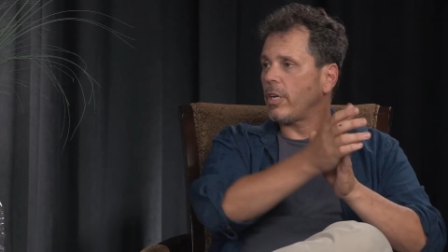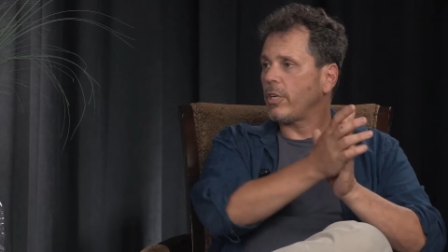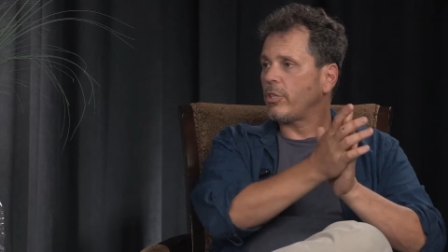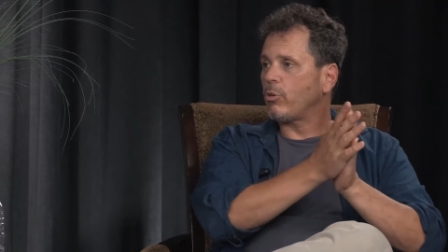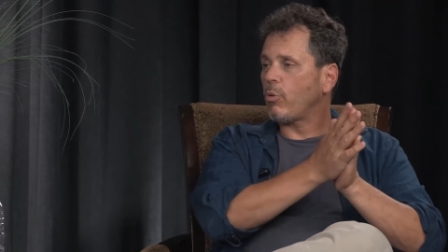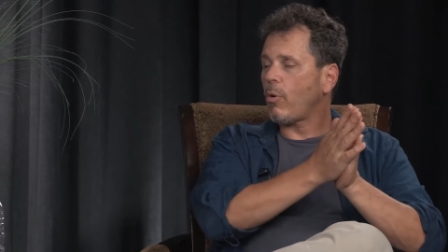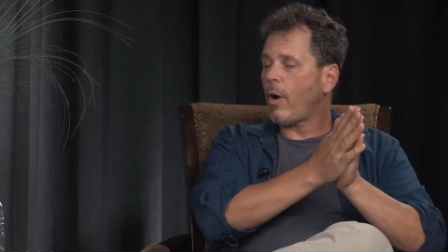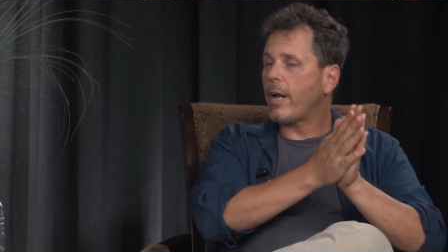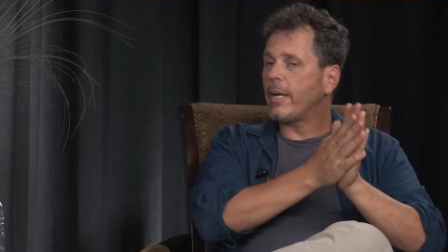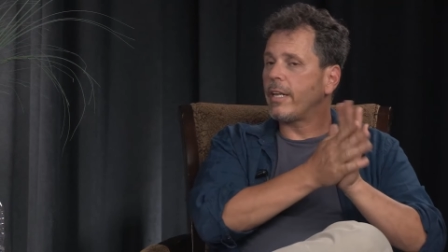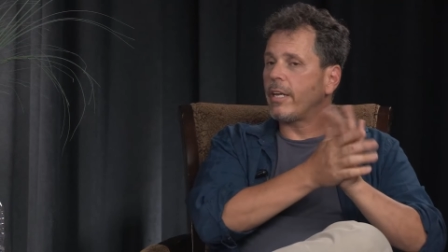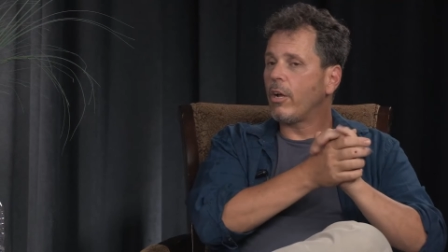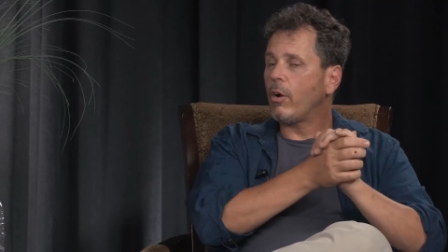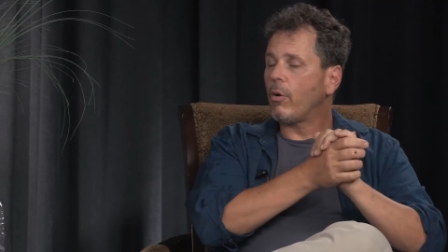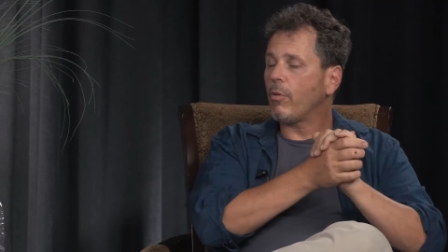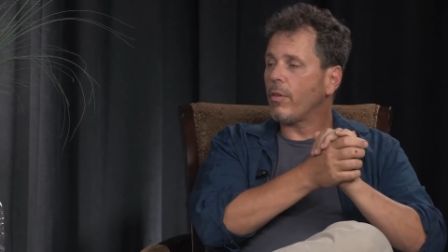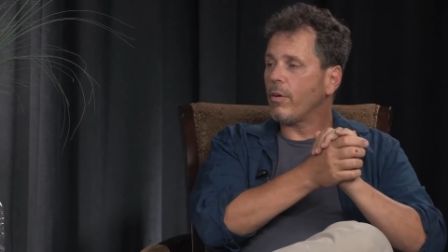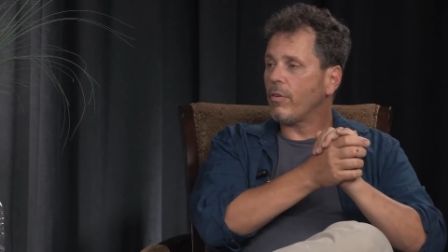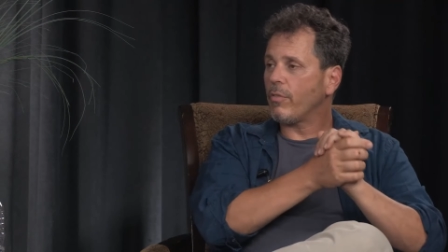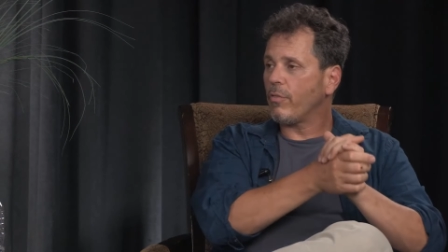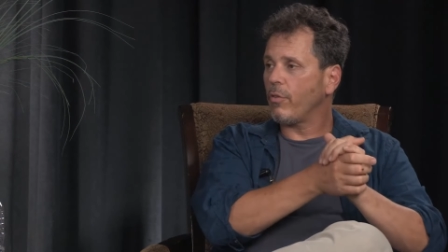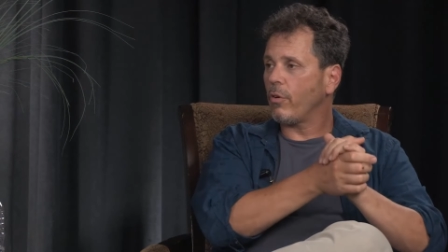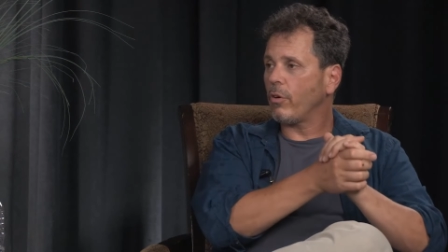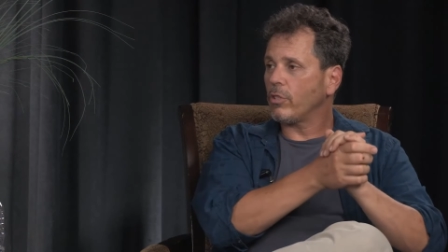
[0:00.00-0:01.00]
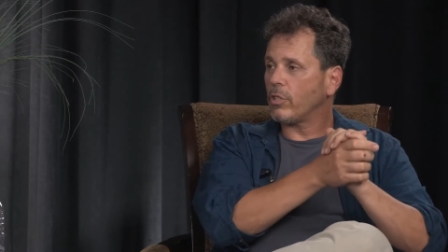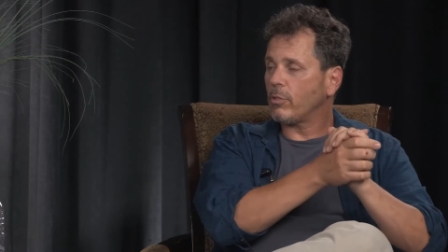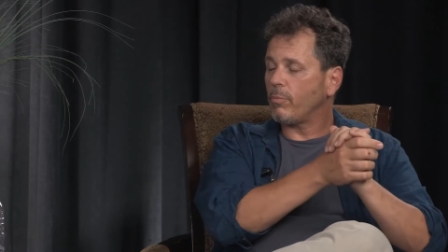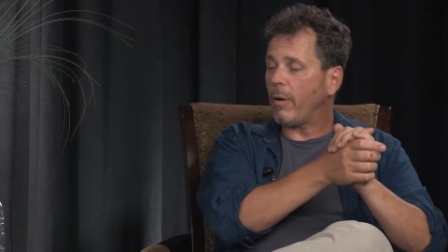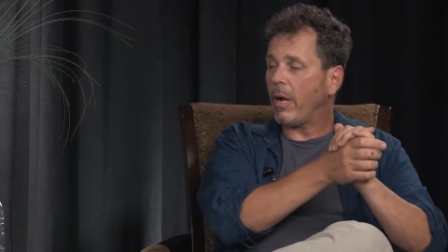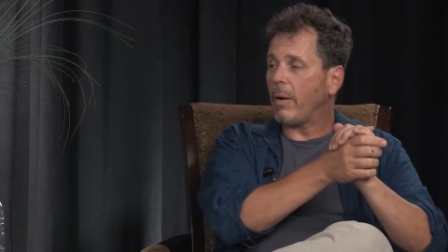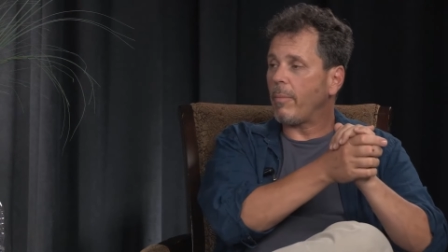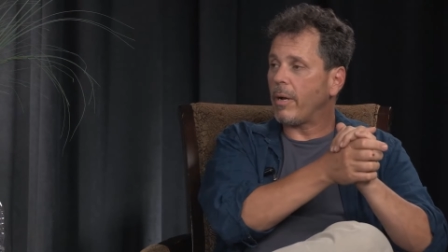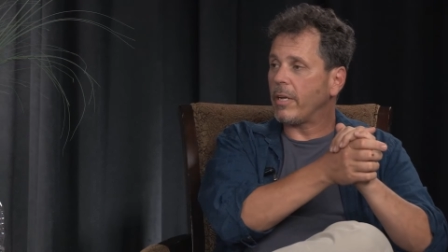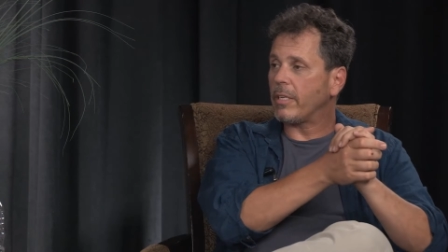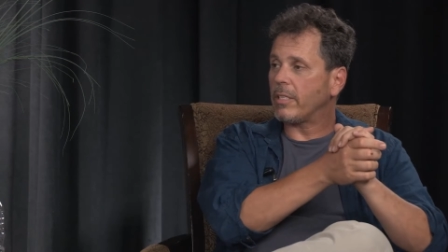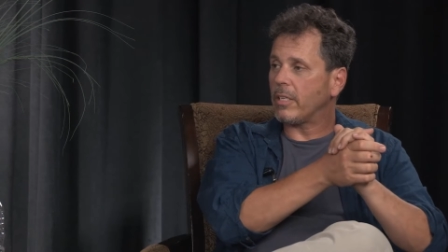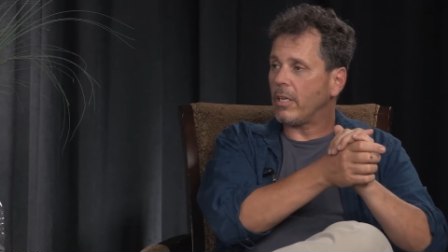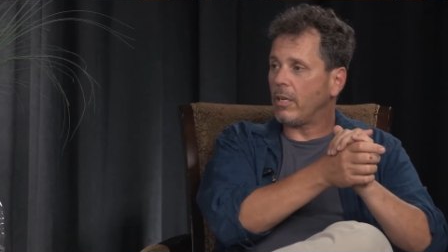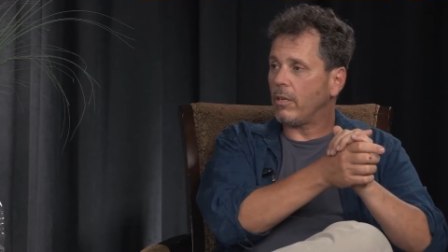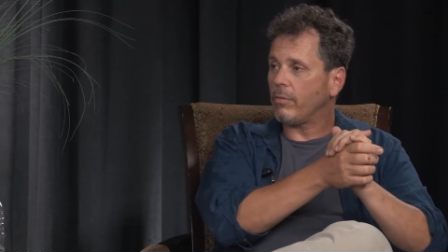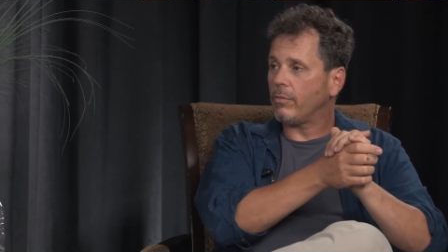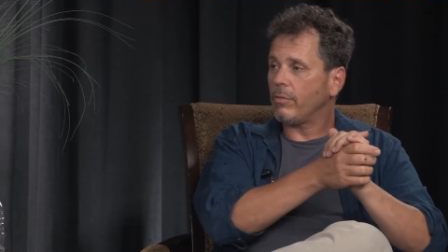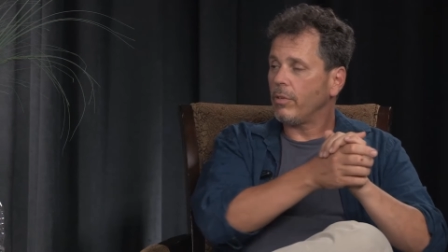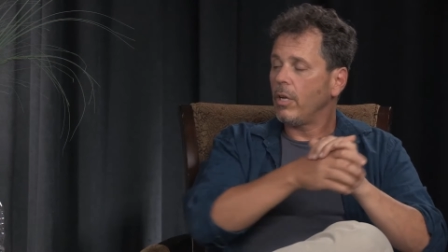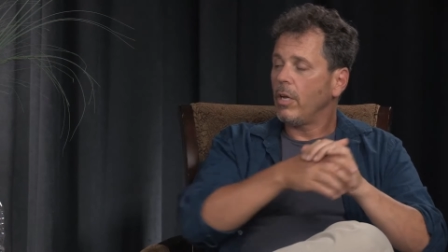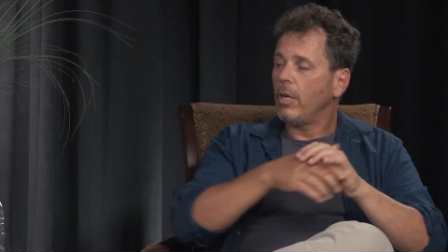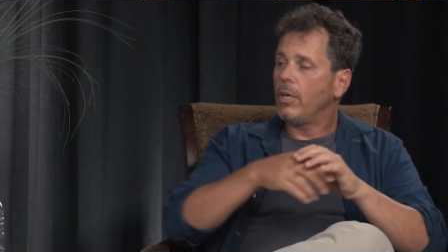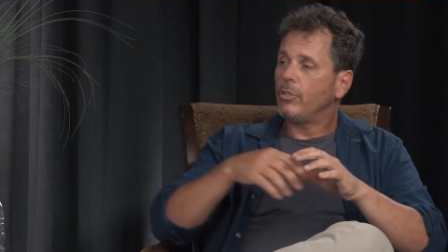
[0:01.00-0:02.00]
I try to go there first by
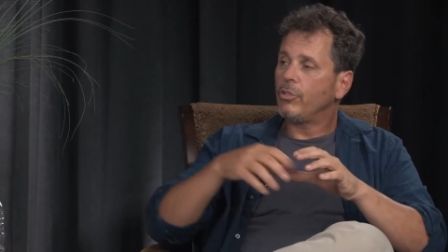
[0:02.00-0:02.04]
myself